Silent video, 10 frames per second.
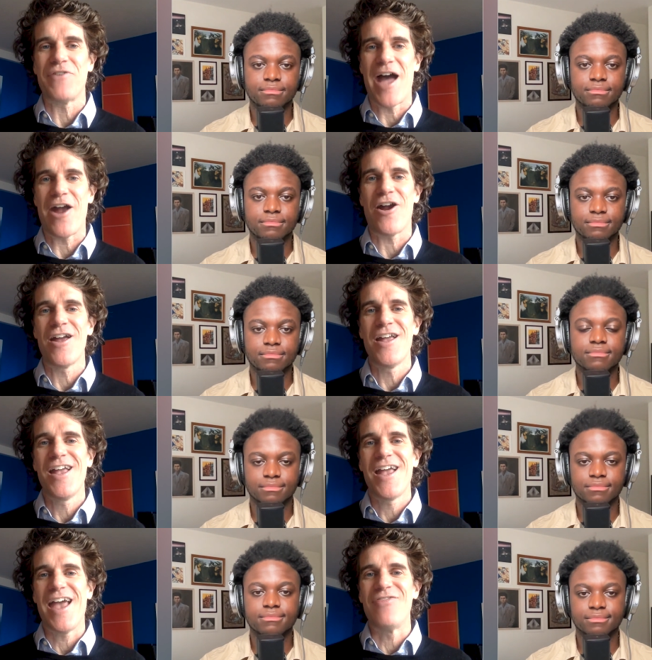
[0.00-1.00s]
Speaker 1: fire
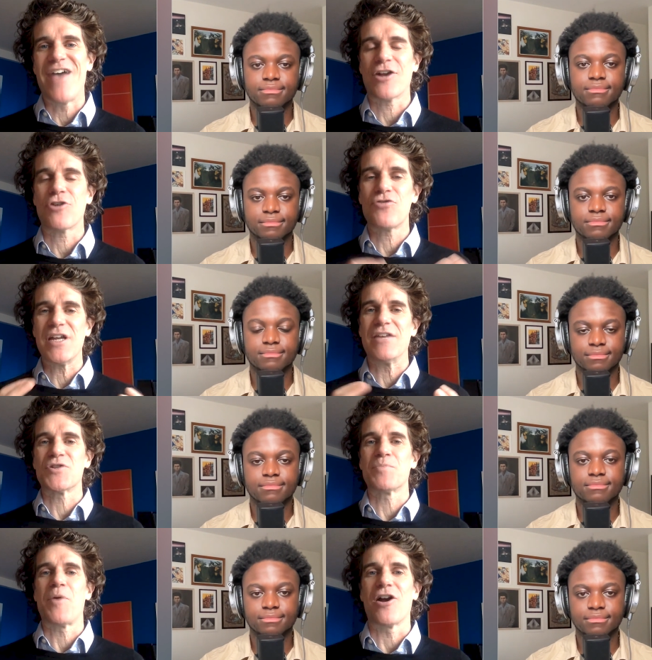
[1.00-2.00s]
and that creative
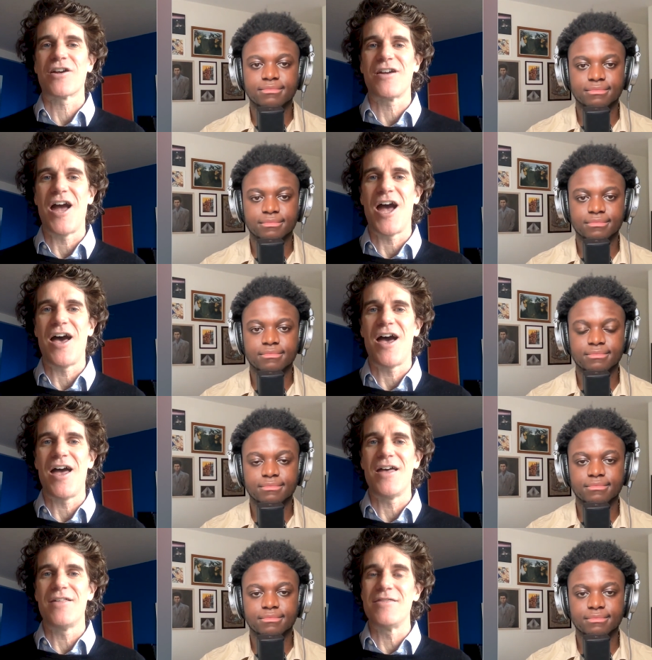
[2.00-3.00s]
spark uh,
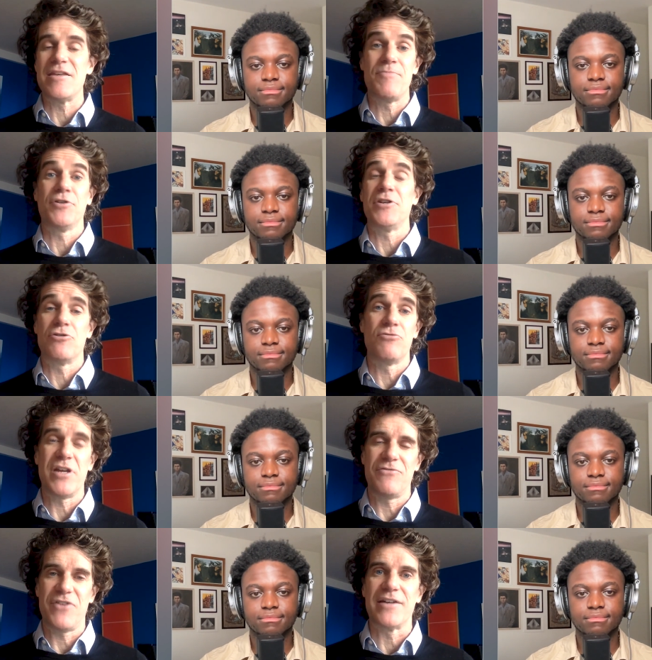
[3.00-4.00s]
and the ability to
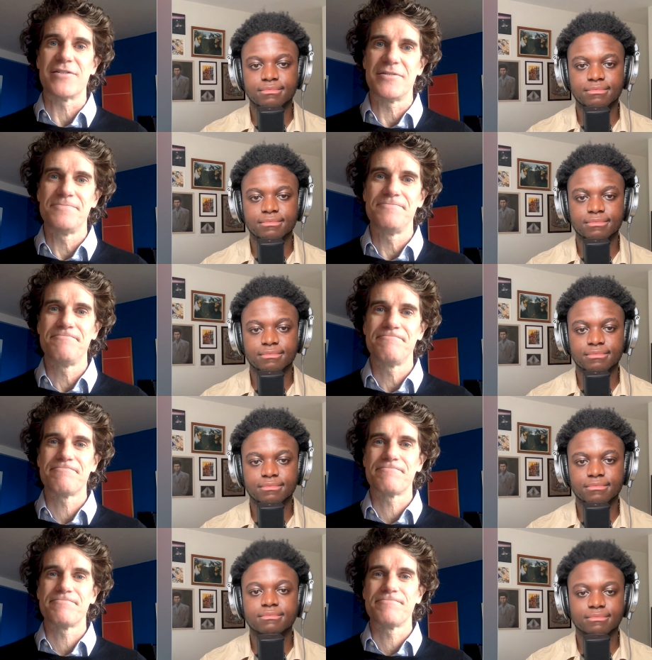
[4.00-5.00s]
reinvent.
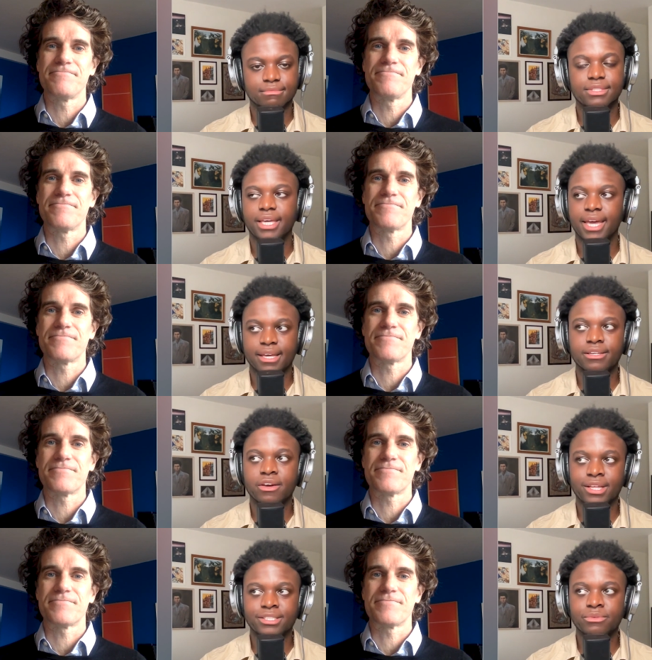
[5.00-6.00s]
Yeah,
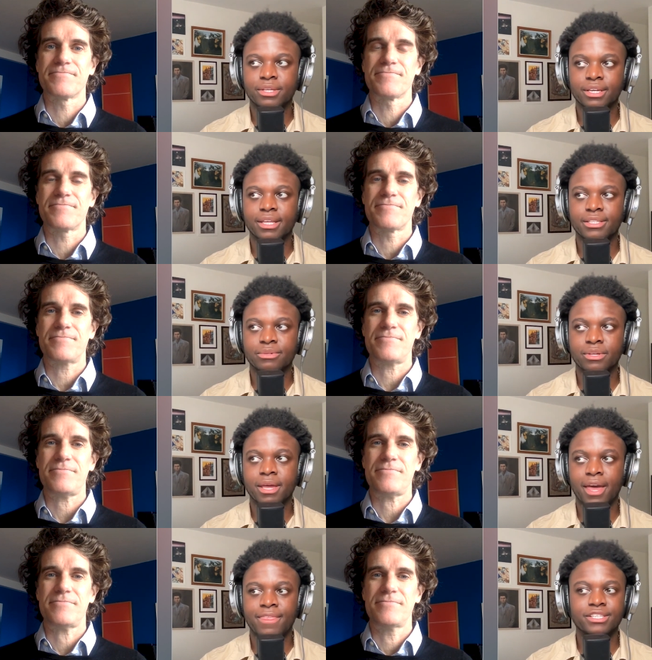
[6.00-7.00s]
no,
Speaker 2: that's really that's
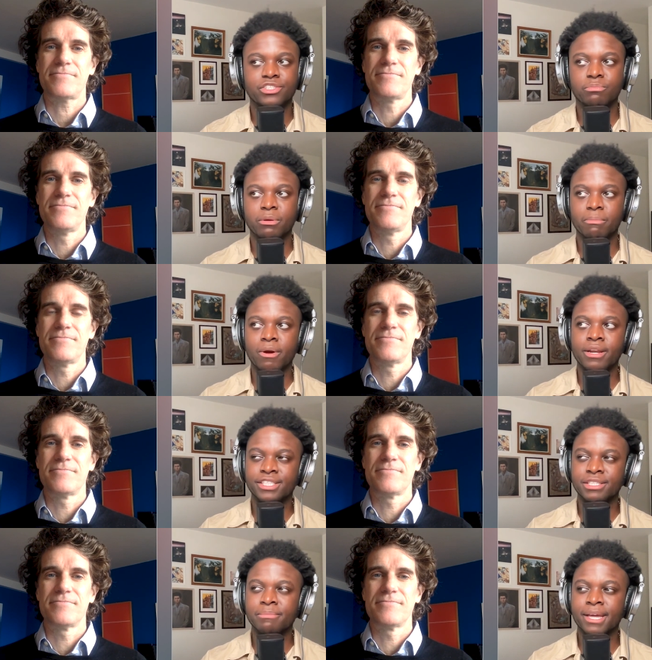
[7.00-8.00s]
really I think it's super
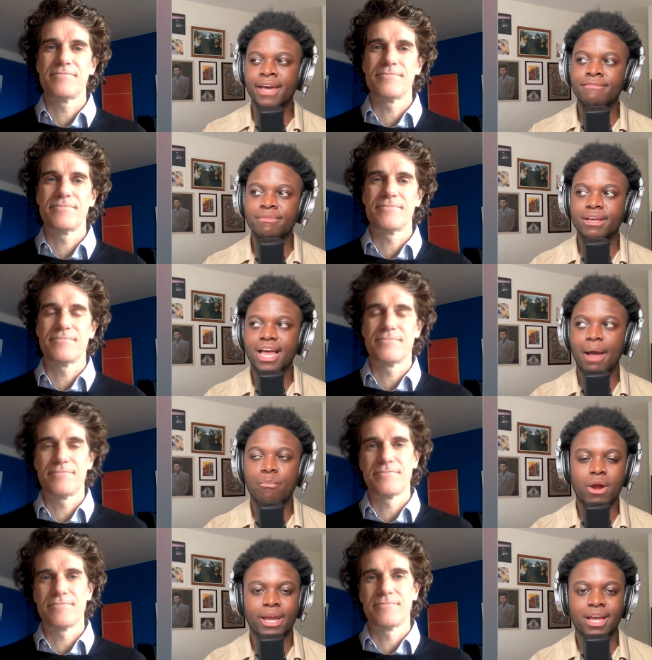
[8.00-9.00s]
important. That's something I've
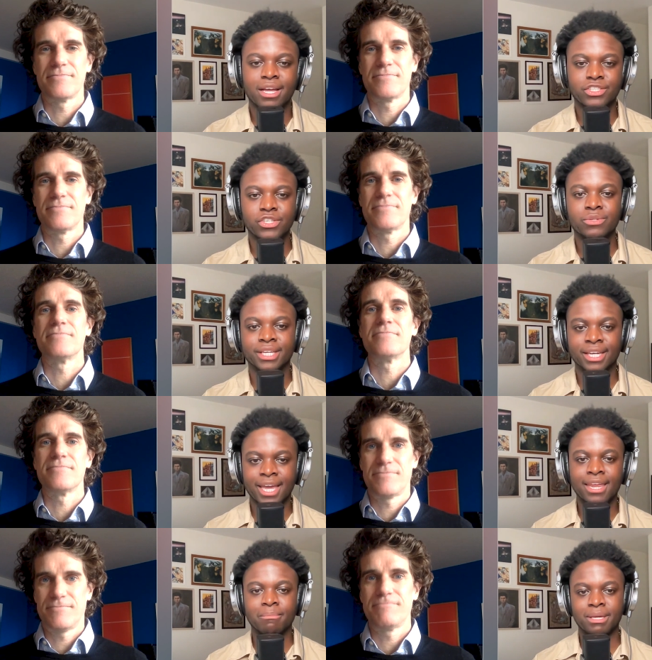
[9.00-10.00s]
I'm working on too. Is
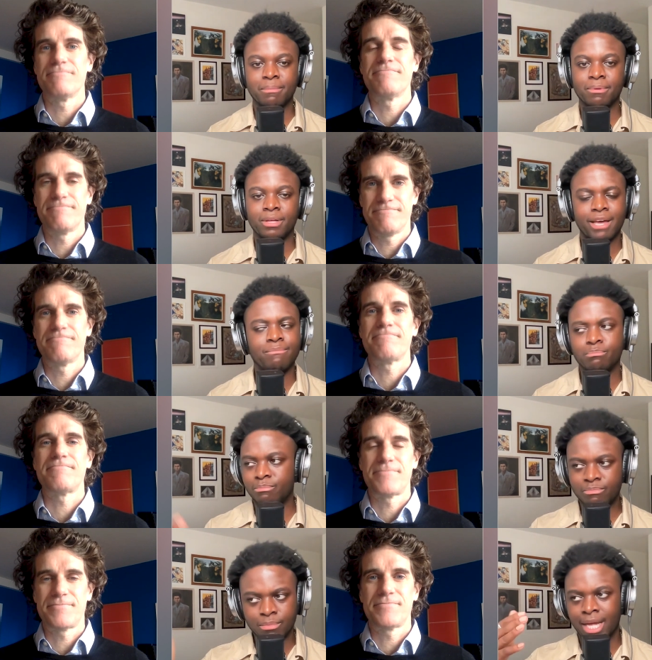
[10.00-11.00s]
like getting people. I have
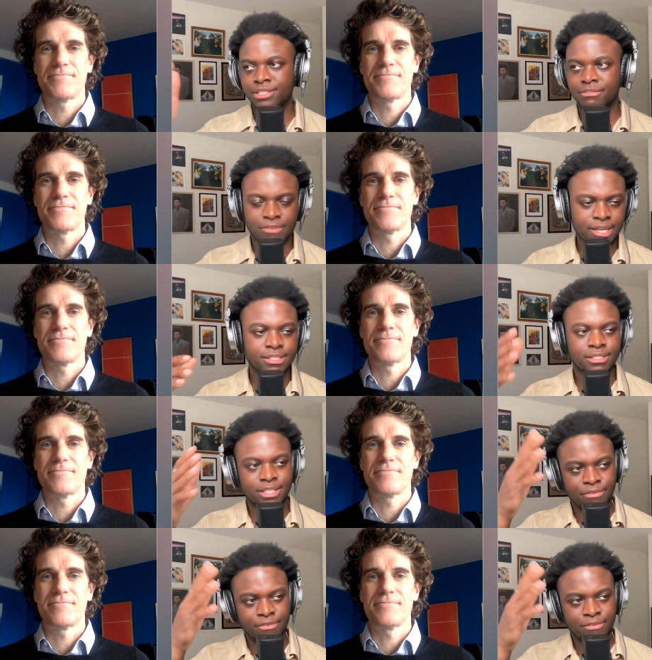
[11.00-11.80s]
lots of friends in